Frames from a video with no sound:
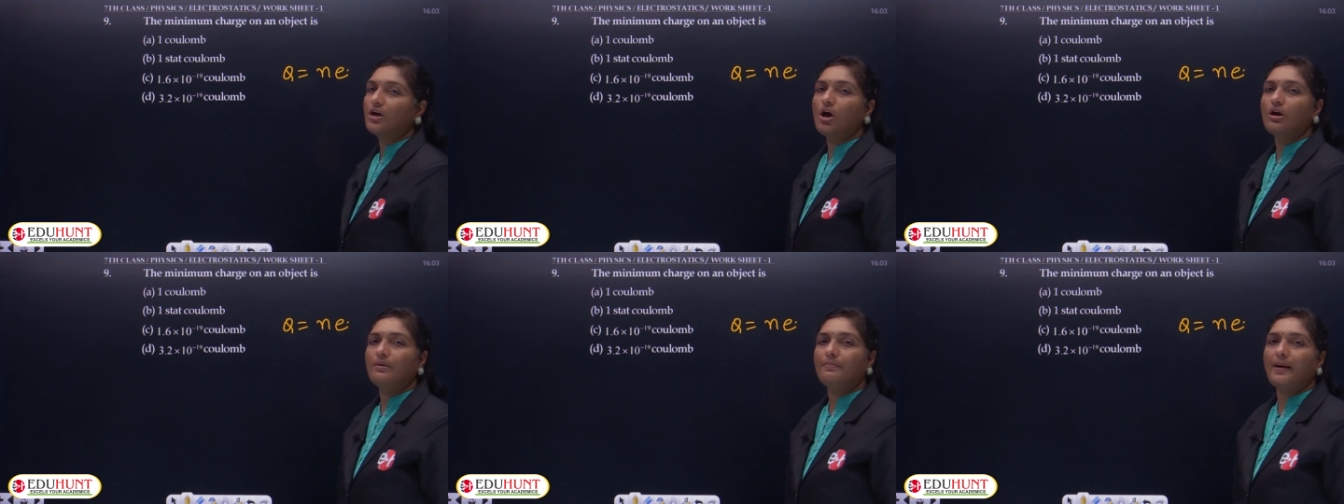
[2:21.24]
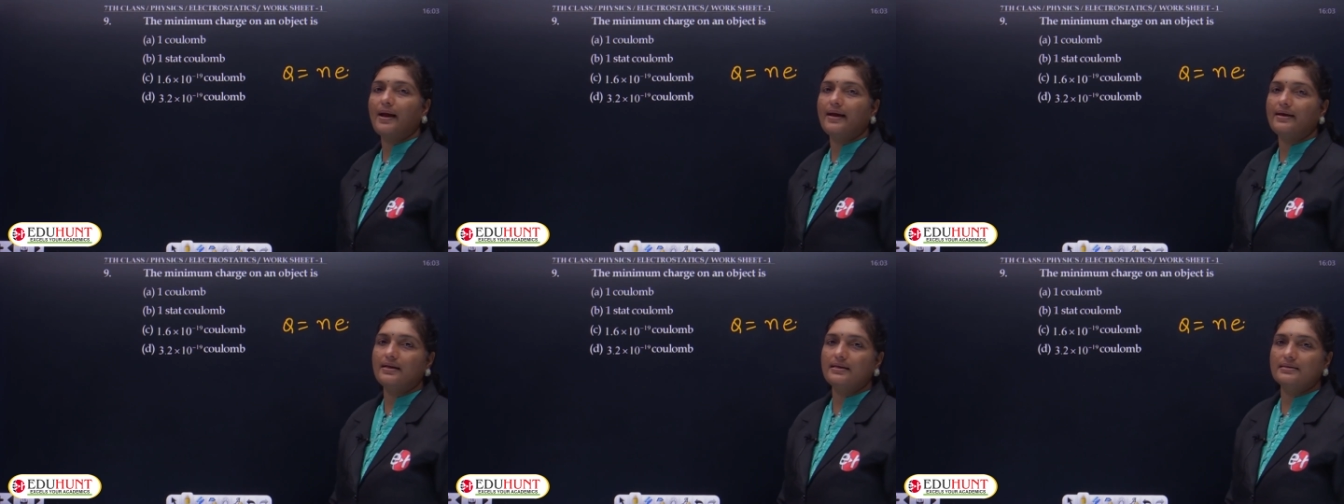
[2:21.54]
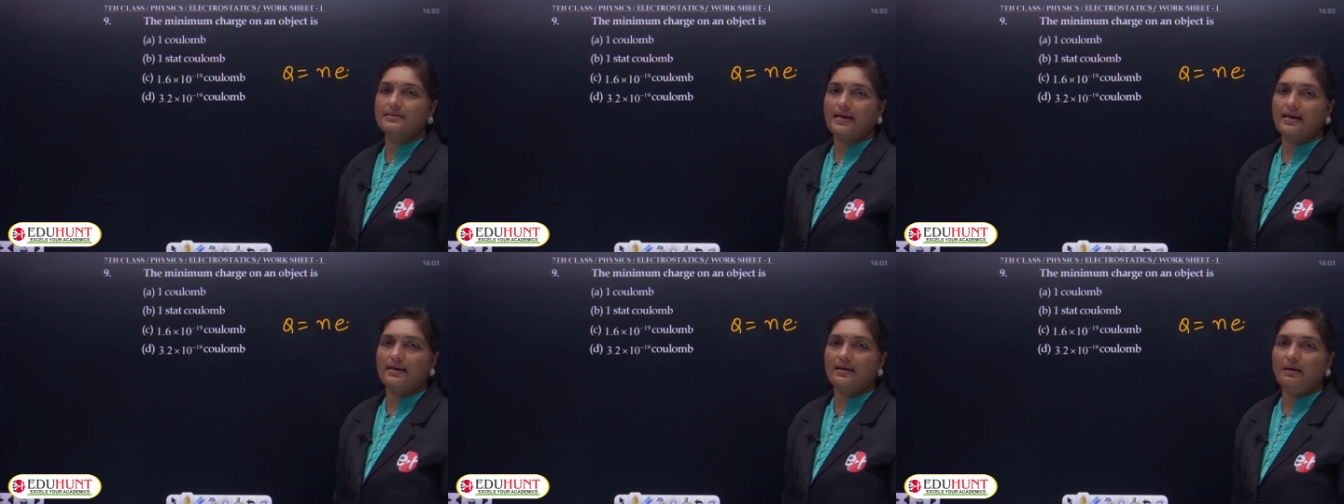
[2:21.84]
or
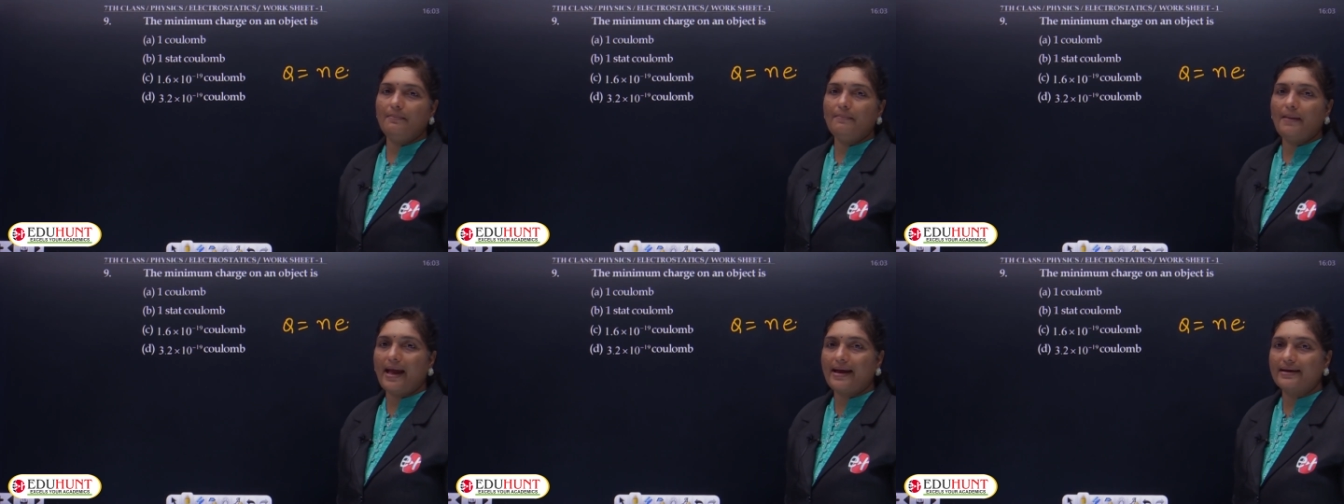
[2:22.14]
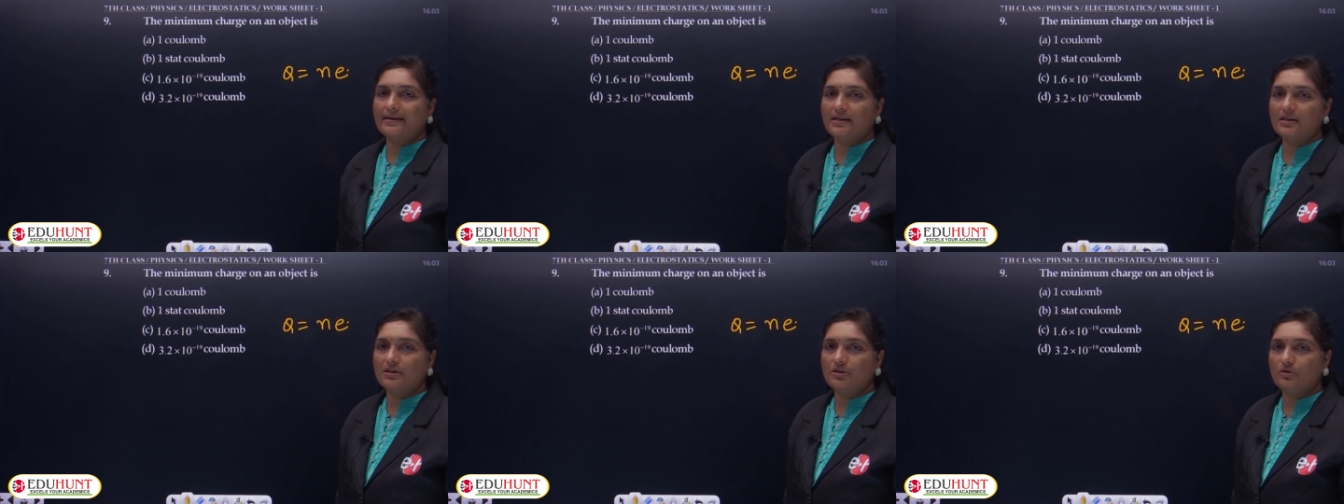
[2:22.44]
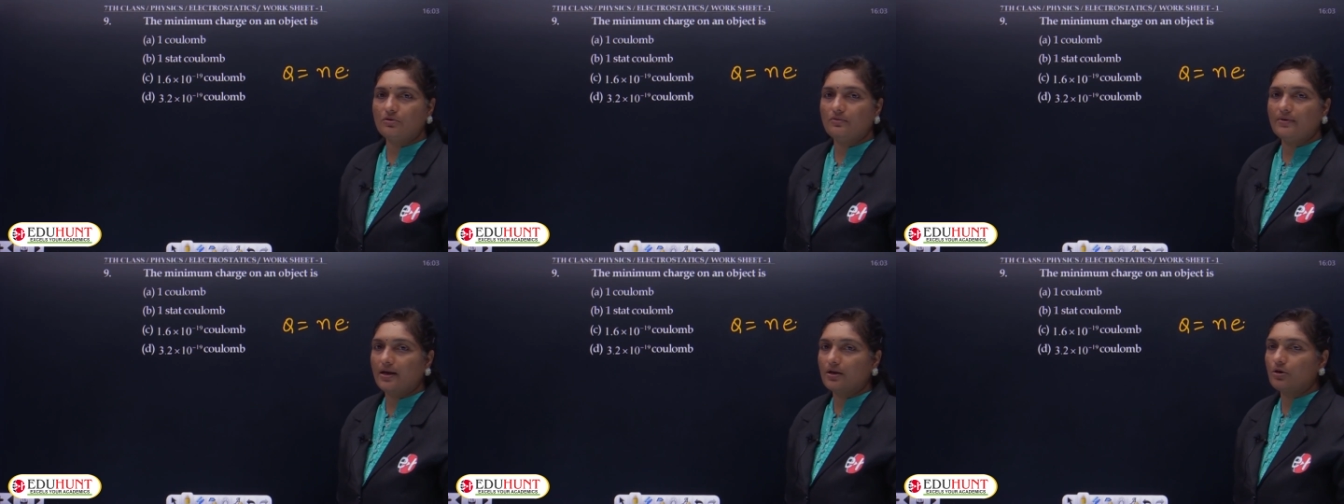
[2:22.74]
minus Ne,
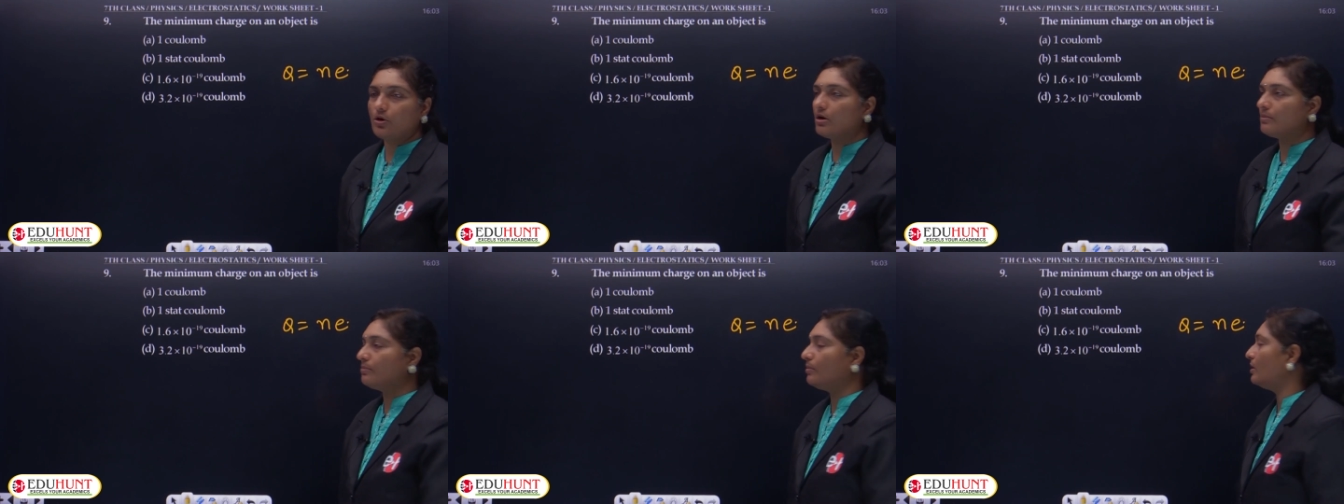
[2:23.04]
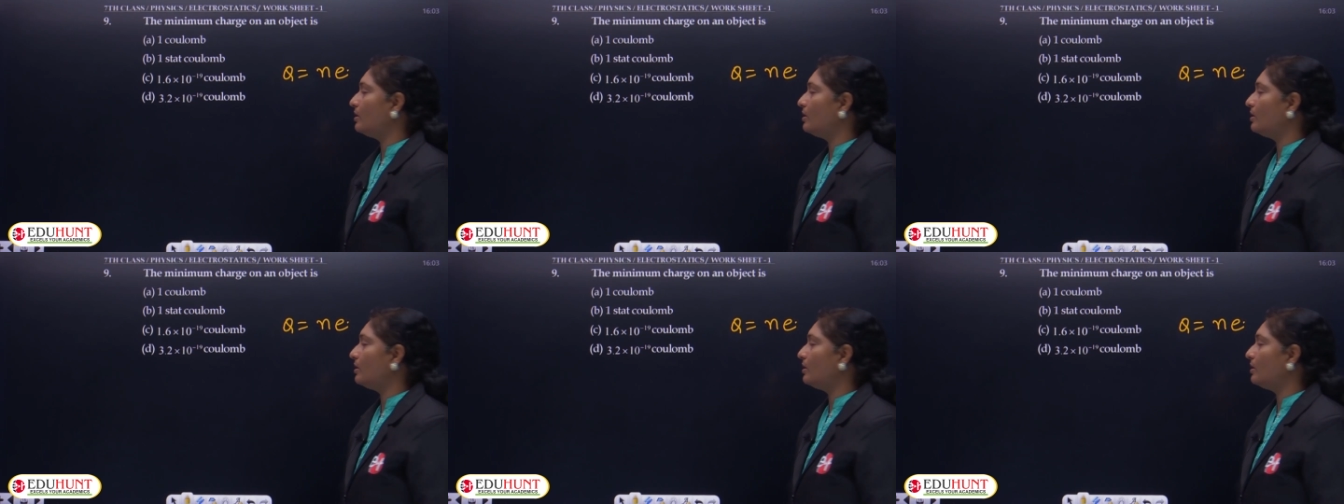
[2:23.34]
magnitude we are not